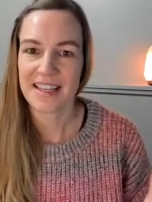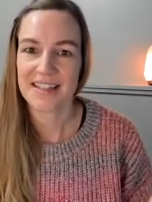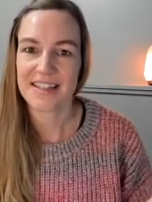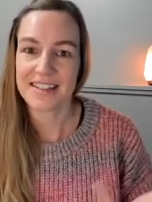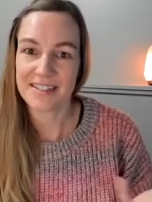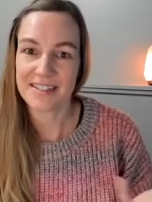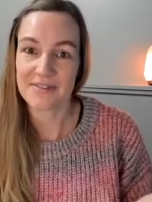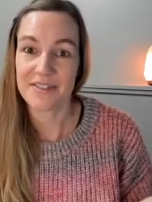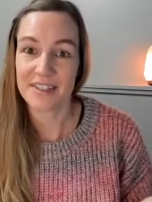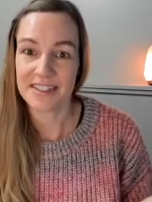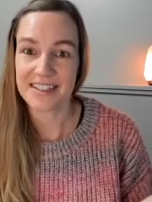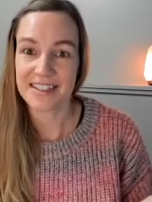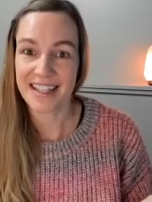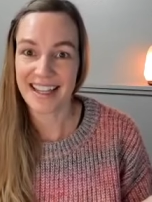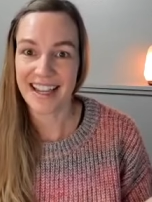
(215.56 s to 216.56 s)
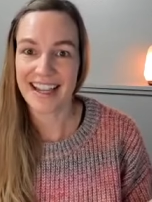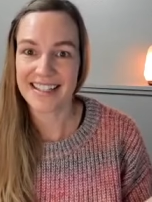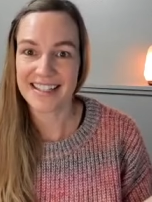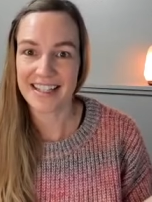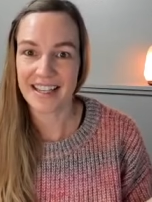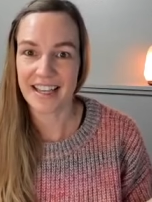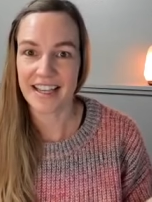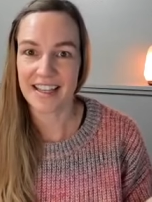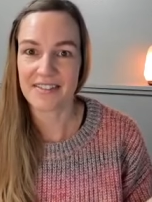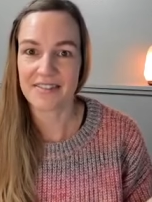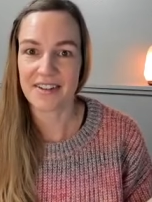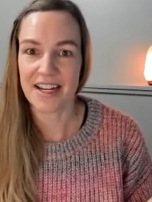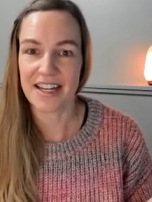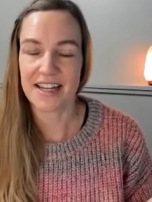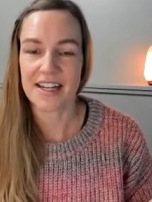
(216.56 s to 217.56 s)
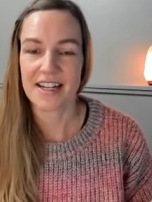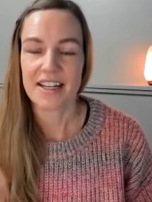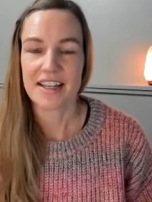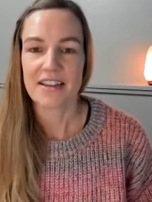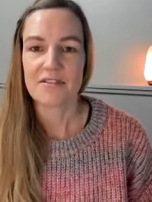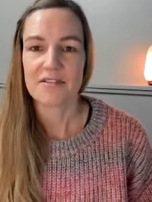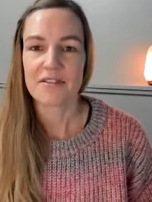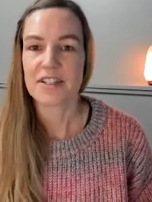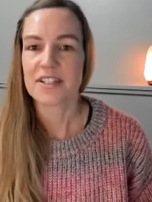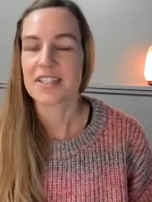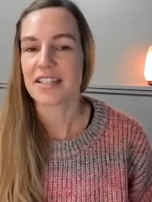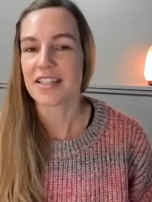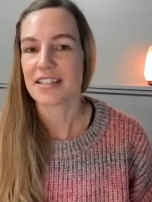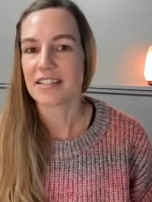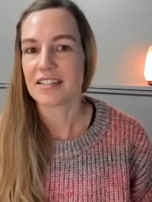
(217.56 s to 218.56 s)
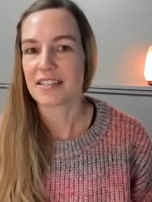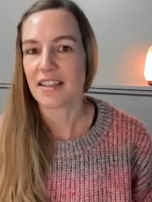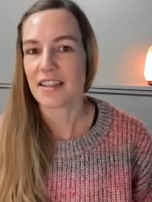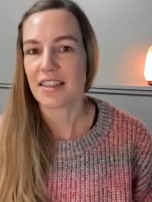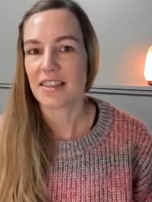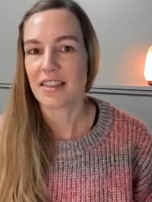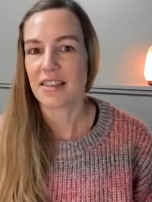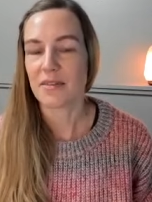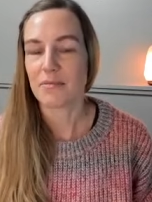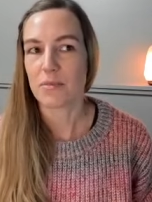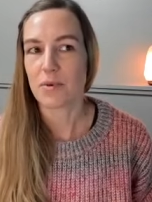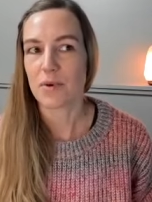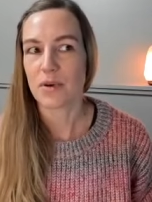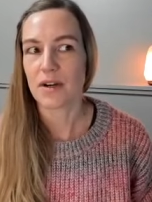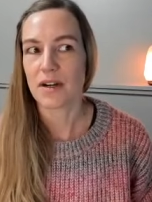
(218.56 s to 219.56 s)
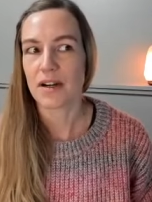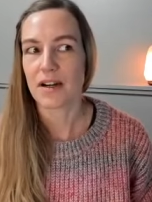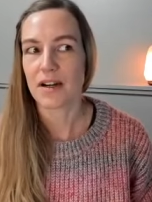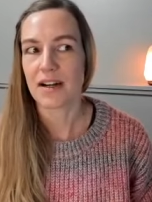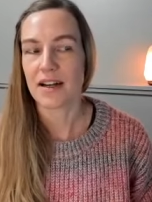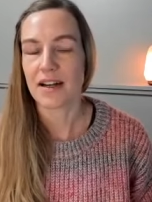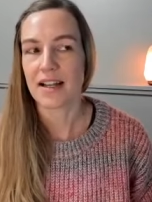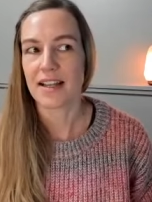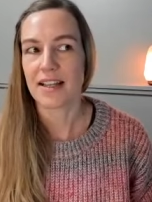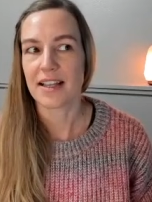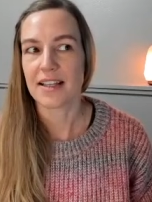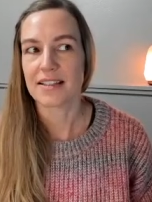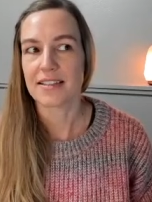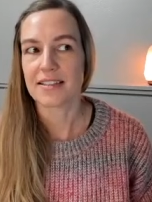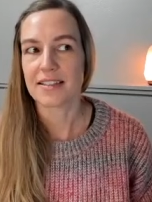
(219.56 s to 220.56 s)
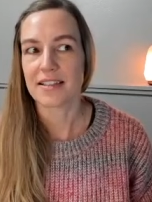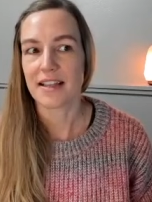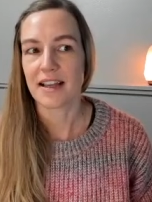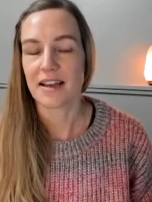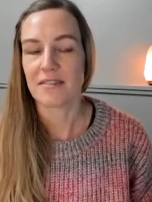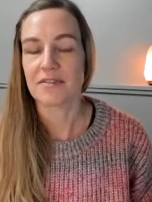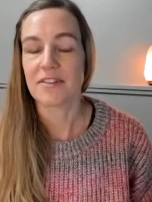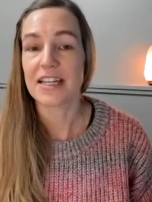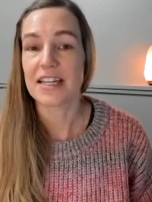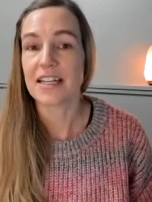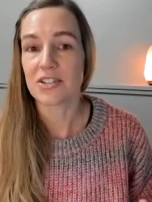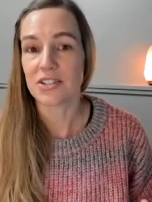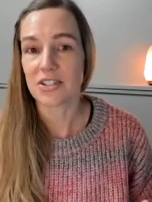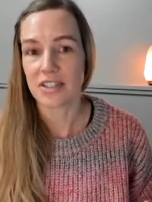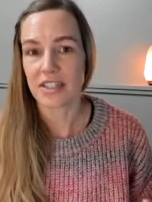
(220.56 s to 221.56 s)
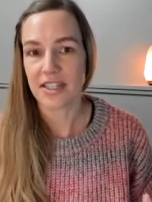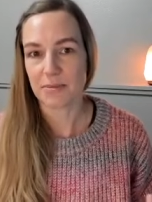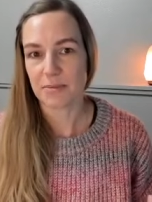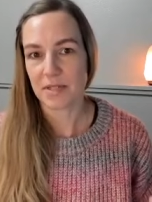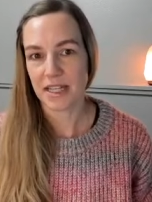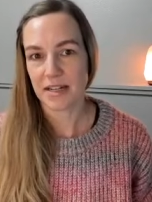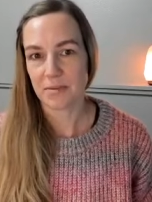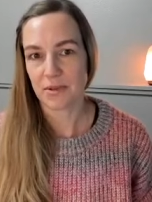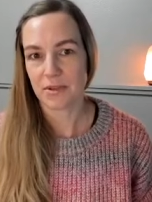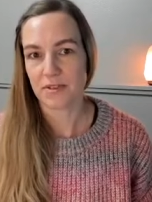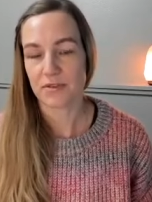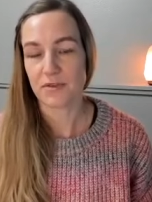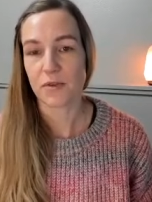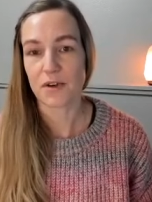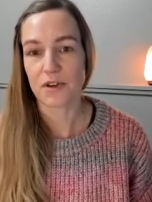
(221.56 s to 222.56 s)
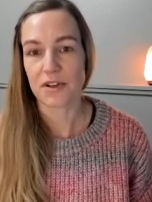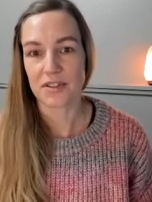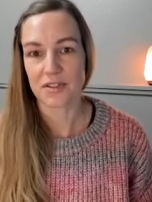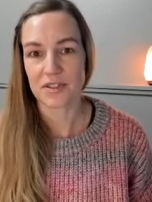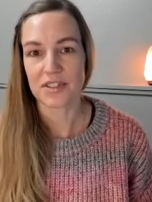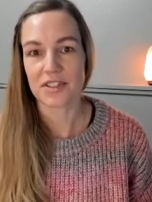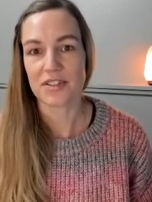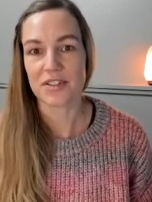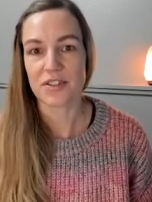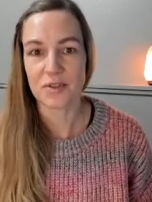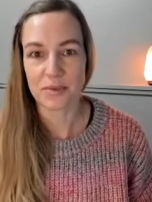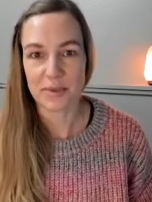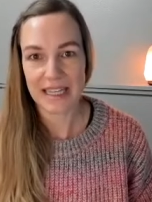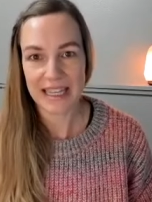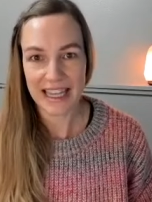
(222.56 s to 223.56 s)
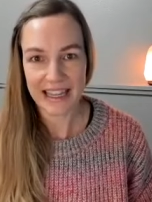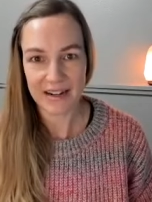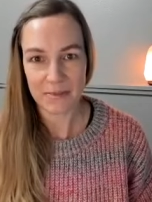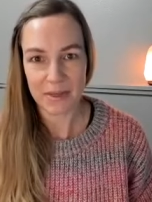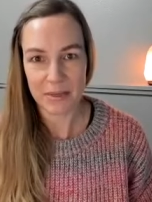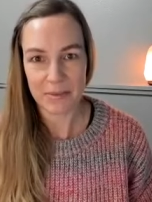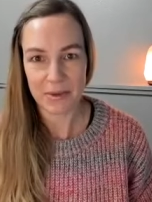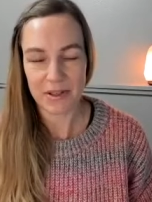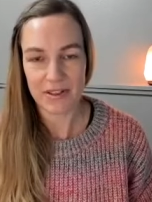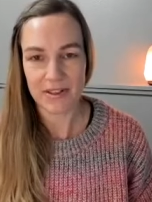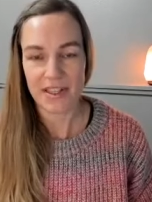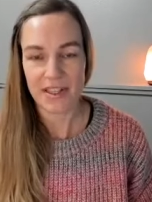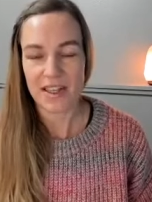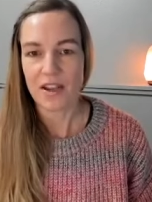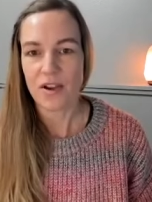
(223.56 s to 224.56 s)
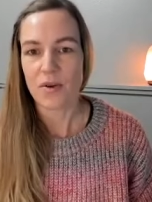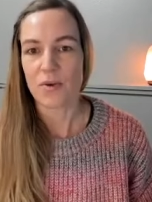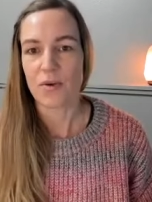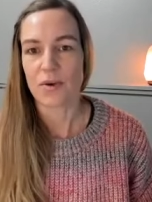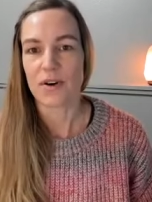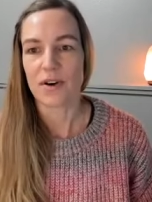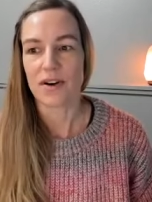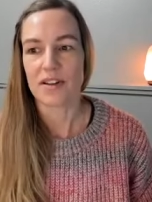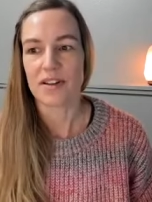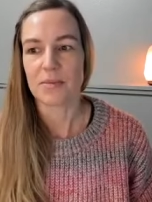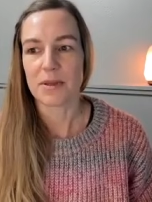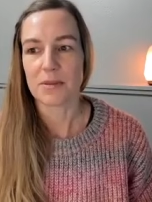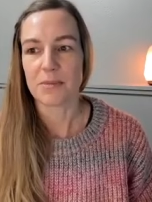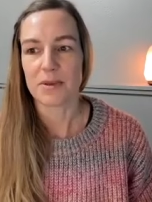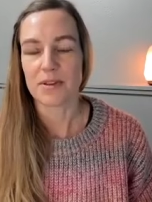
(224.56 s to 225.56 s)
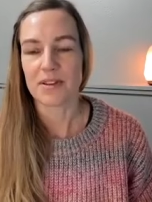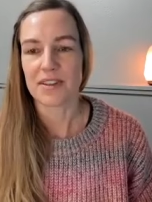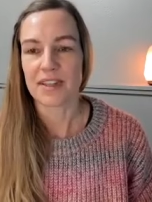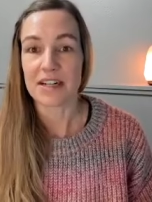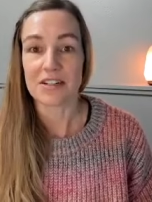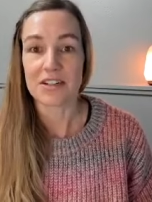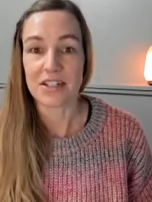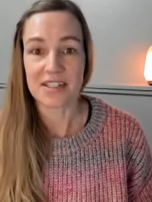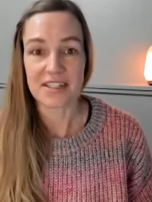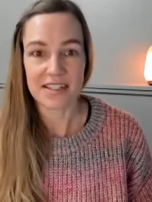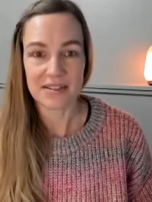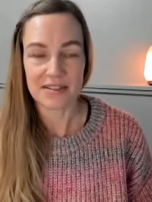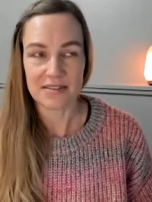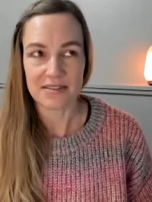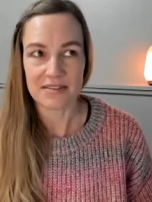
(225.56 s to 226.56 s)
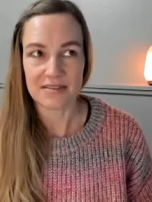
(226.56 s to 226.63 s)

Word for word: and this feels like high ticket, right? Versus the more, I guess, um, financially obtainable for those newbie kind of people or the people that are just